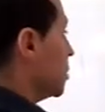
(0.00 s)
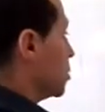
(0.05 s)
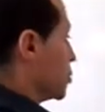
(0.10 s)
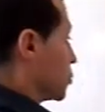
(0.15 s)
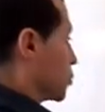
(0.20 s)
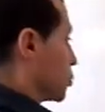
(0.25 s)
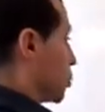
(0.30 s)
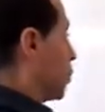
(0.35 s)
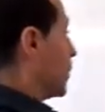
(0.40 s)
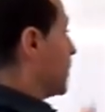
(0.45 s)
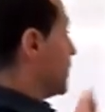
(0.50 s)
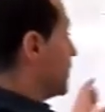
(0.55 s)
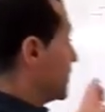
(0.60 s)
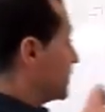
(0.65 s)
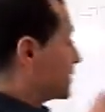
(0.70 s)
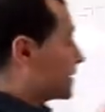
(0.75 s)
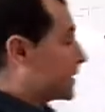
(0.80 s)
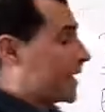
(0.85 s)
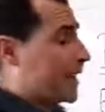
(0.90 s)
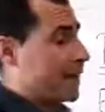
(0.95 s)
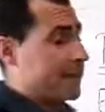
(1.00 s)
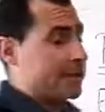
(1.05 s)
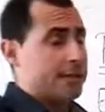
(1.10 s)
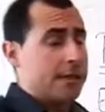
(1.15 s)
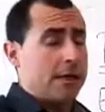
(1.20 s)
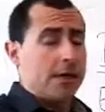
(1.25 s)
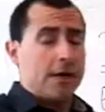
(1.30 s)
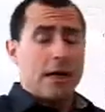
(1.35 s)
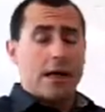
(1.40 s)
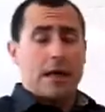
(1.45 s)
so in this
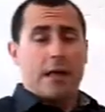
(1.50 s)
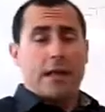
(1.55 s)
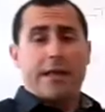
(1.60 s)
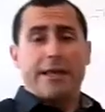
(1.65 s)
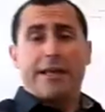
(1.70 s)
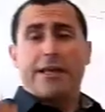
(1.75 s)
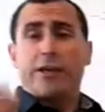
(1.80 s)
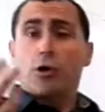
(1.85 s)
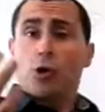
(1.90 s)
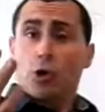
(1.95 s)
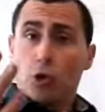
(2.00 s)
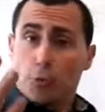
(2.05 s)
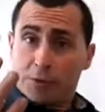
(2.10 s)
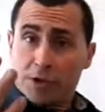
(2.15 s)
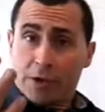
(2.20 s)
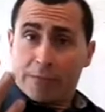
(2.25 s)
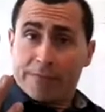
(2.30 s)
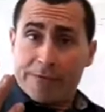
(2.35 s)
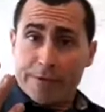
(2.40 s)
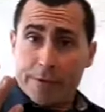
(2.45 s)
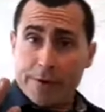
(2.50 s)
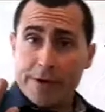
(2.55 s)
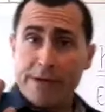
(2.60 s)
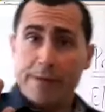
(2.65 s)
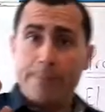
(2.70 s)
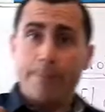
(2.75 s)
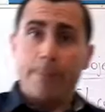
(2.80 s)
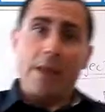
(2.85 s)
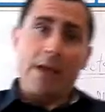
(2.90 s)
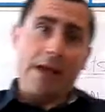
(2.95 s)
case, in groups of
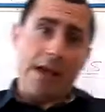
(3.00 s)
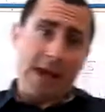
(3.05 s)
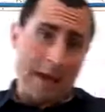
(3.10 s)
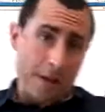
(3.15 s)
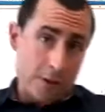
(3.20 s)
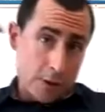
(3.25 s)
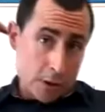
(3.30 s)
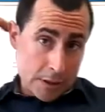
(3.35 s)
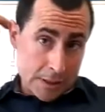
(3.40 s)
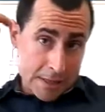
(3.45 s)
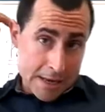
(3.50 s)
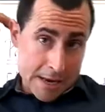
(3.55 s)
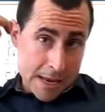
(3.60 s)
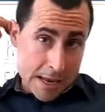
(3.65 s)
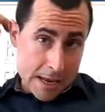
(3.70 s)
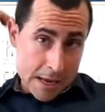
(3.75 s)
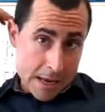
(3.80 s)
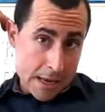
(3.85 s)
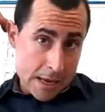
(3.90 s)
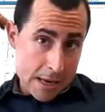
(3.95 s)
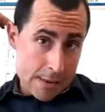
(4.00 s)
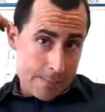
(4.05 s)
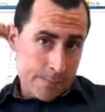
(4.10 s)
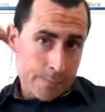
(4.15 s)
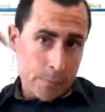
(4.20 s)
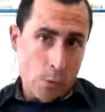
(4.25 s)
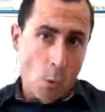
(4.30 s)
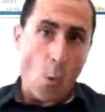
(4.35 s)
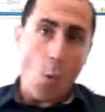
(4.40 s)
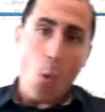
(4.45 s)
3,
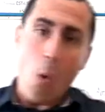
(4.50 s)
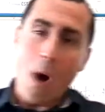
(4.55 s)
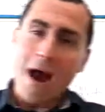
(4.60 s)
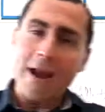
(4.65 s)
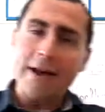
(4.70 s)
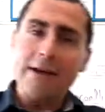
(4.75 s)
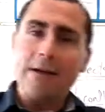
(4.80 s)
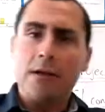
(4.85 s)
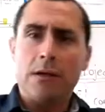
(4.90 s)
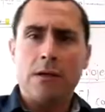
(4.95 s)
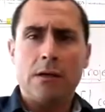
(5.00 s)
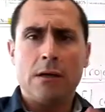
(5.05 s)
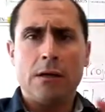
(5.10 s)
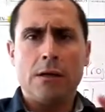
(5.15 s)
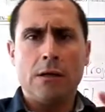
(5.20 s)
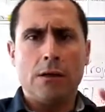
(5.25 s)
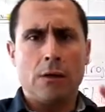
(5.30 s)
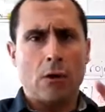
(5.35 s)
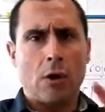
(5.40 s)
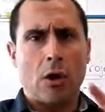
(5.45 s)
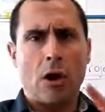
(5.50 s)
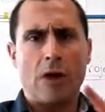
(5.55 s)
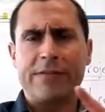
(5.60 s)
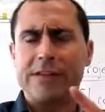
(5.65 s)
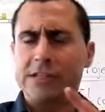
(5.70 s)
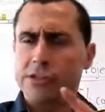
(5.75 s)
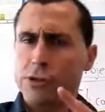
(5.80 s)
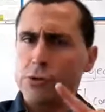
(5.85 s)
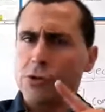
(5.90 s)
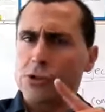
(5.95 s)
one of the
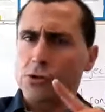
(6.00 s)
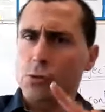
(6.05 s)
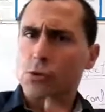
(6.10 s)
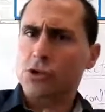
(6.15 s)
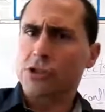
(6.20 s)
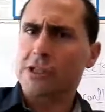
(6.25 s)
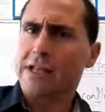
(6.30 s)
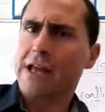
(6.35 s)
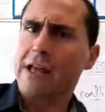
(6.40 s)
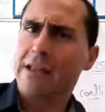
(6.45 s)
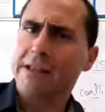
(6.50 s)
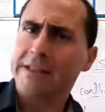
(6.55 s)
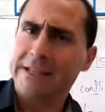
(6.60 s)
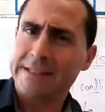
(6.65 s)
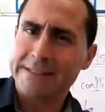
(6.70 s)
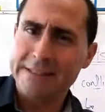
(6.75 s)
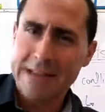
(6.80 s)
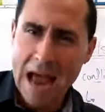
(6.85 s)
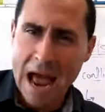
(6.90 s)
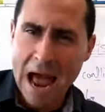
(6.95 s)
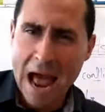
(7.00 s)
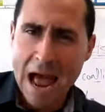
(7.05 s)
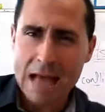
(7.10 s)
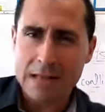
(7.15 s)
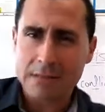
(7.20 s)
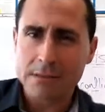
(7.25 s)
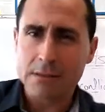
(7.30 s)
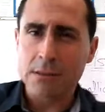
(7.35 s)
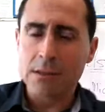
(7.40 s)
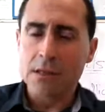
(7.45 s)
students was the
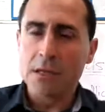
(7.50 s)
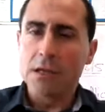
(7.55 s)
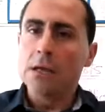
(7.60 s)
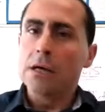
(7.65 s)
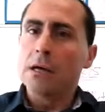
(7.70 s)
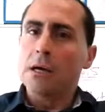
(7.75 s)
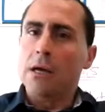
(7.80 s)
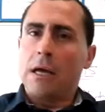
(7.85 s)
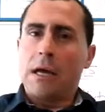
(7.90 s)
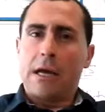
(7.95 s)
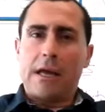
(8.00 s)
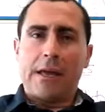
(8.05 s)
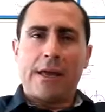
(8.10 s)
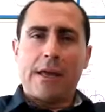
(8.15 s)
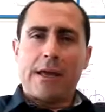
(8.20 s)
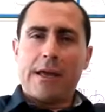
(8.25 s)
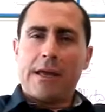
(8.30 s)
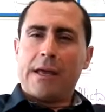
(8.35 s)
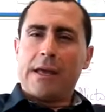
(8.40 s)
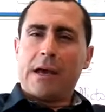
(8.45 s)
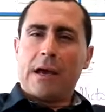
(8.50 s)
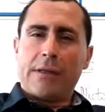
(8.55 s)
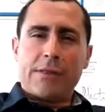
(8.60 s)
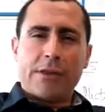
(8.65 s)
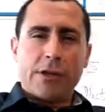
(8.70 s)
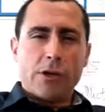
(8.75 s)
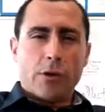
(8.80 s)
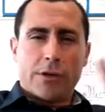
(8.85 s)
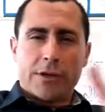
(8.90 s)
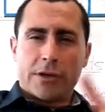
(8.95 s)
dad, and
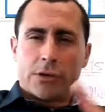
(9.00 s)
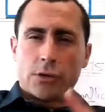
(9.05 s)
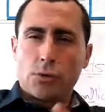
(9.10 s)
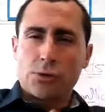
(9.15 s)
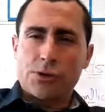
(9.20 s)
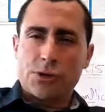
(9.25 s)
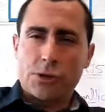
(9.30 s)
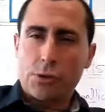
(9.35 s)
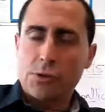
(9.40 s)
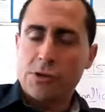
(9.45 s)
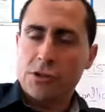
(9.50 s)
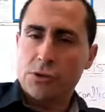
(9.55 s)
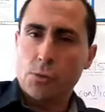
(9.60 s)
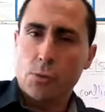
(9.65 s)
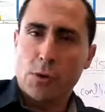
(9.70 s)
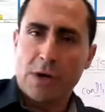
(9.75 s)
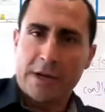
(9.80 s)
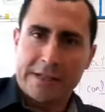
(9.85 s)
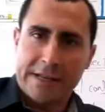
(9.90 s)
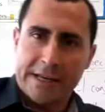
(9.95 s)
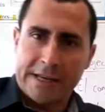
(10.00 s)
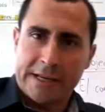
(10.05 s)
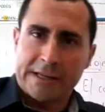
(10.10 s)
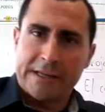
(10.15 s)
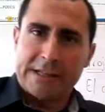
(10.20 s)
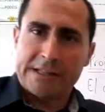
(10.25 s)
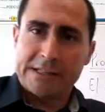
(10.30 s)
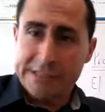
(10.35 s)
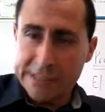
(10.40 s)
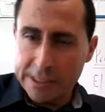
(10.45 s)
the other 2 students were
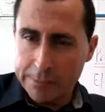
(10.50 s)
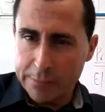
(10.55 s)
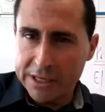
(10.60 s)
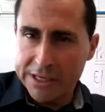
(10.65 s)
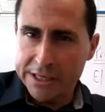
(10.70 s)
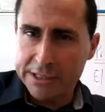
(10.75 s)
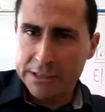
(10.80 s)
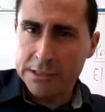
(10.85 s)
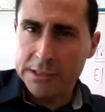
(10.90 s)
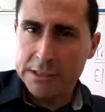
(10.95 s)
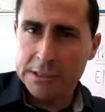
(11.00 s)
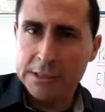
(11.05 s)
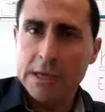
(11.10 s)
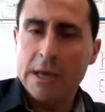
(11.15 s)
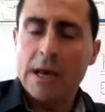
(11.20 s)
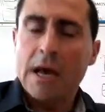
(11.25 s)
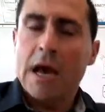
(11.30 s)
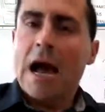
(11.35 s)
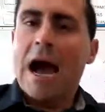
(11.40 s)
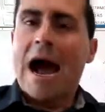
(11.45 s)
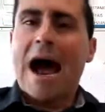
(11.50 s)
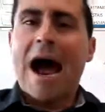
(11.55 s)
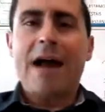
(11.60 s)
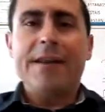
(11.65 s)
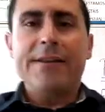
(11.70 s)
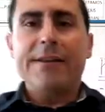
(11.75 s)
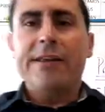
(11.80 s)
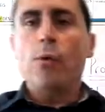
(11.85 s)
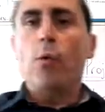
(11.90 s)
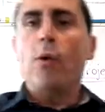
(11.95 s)
the siblings,
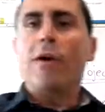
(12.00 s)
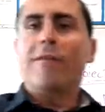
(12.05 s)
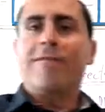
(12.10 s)
and they were